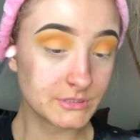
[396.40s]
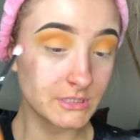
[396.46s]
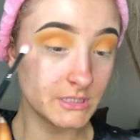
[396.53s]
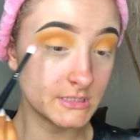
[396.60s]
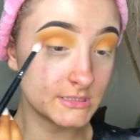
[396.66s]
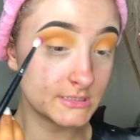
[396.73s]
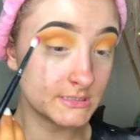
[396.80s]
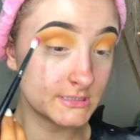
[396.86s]
just
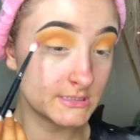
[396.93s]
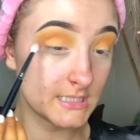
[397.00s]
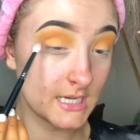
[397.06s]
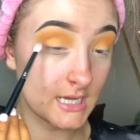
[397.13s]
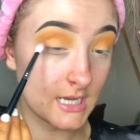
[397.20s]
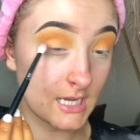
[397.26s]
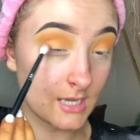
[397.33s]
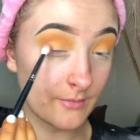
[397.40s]
gonna
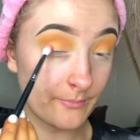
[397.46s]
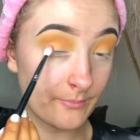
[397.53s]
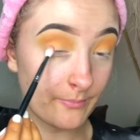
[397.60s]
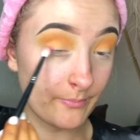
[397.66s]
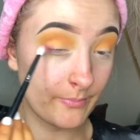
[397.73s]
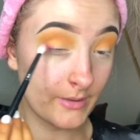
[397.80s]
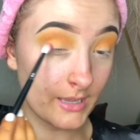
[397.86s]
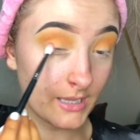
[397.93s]
start
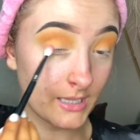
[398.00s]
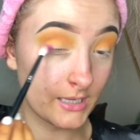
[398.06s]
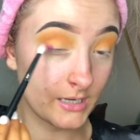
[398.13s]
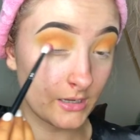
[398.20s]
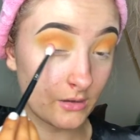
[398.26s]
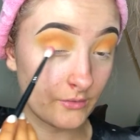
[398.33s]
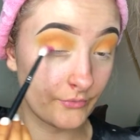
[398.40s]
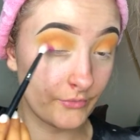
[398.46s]
packing
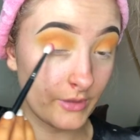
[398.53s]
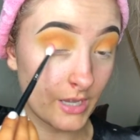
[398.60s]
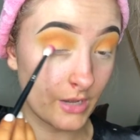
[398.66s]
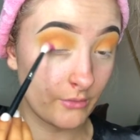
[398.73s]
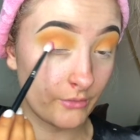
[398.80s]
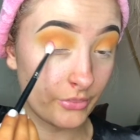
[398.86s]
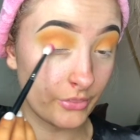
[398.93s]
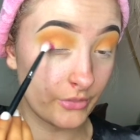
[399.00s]
it on the
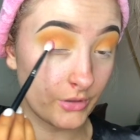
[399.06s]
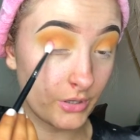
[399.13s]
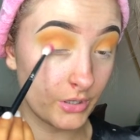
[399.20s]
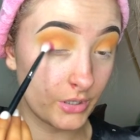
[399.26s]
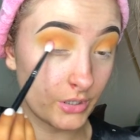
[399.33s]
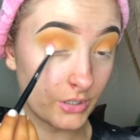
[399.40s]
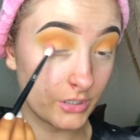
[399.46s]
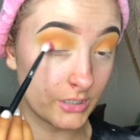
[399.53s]
outer
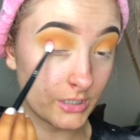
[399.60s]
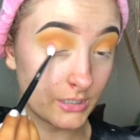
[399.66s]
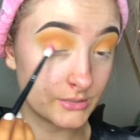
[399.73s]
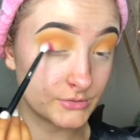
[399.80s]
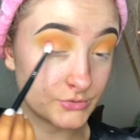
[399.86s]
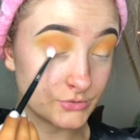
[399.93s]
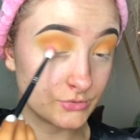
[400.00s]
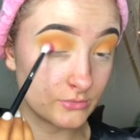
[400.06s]
third
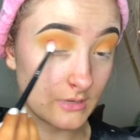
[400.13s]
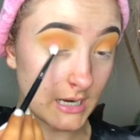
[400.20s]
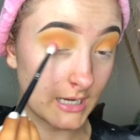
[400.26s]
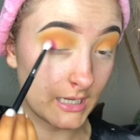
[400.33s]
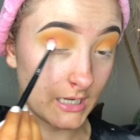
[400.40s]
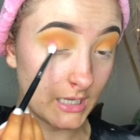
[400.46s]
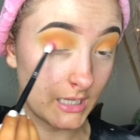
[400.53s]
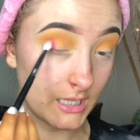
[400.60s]
and
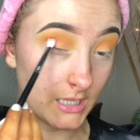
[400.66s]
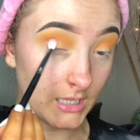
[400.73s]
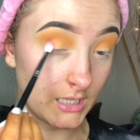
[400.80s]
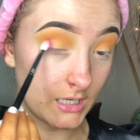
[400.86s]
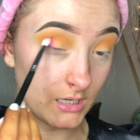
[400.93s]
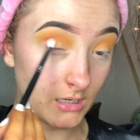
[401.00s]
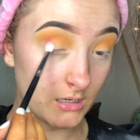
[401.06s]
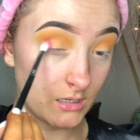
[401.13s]
dragging it
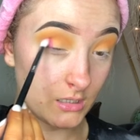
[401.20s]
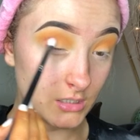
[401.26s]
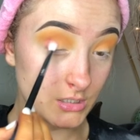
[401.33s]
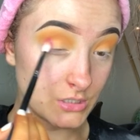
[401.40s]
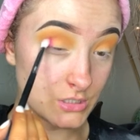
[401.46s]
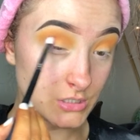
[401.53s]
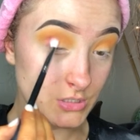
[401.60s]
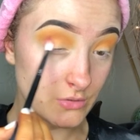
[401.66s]
in
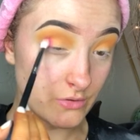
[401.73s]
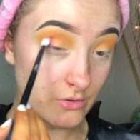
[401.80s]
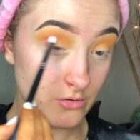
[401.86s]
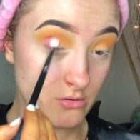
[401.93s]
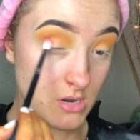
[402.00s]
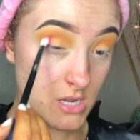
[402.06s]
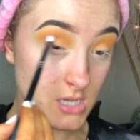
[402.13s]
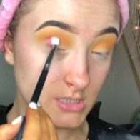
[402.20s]
to the
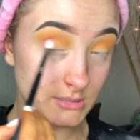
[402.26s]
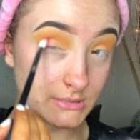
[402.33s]
crease.